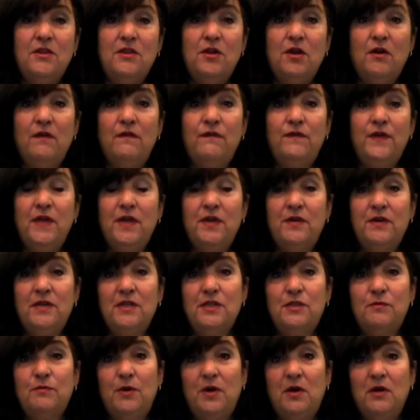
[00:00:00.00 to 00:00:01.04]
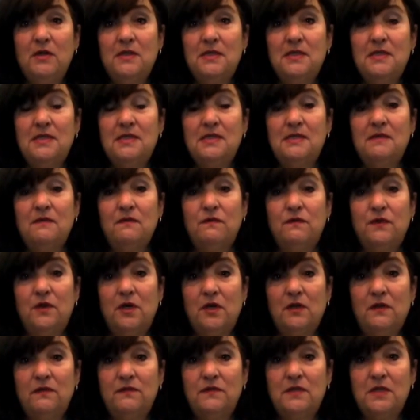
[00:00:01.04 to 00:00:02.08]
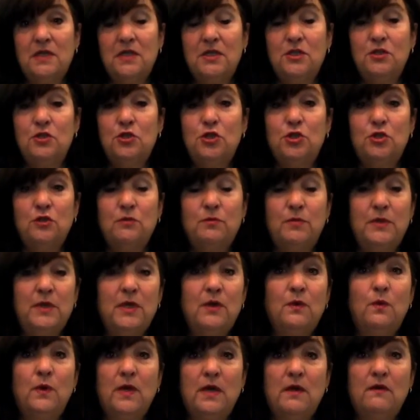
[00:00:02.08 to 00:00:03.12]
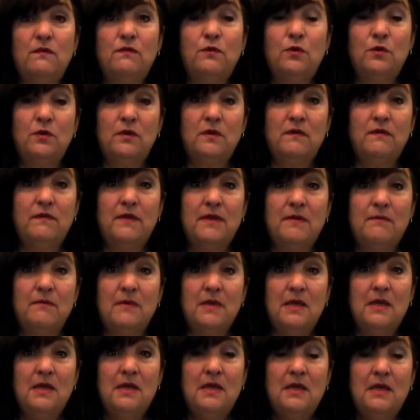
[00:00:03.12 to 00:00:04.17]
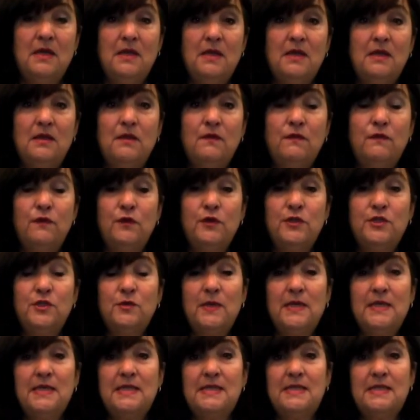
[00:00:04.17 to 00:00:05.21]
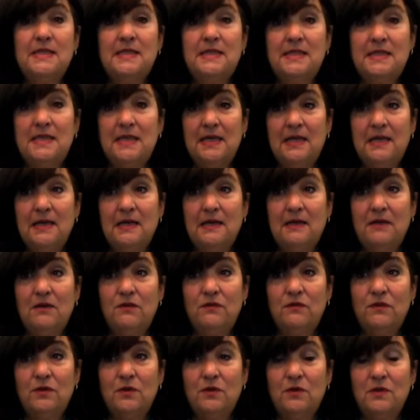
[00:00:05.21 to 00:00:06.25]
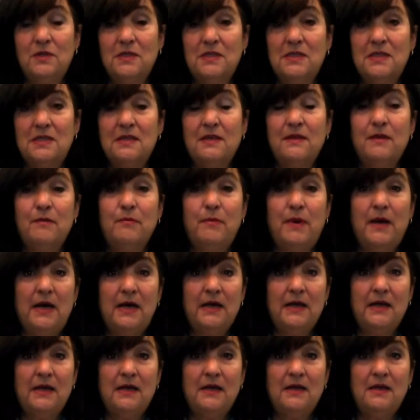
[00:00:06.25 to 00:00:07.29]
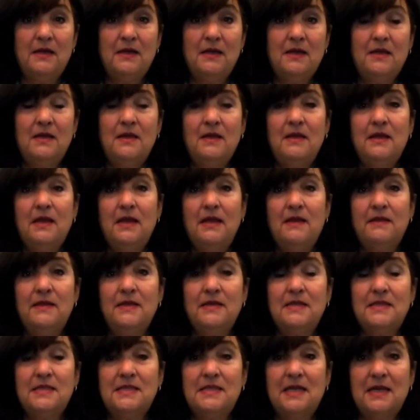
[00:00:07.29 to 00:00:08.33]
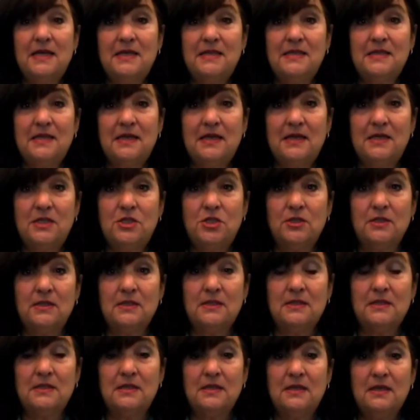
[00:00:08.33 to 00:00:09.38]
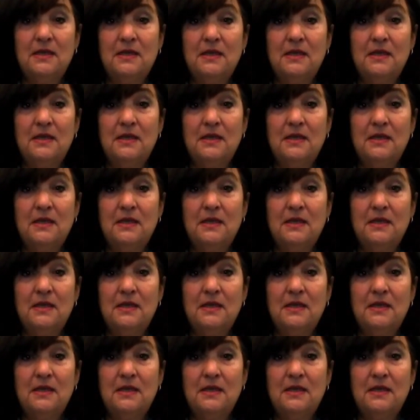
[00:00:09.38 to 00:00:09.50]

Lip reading: There are various parties involved, and you should be aware of all of them. The first one is the seller, of course, the buyer, and the estate agent.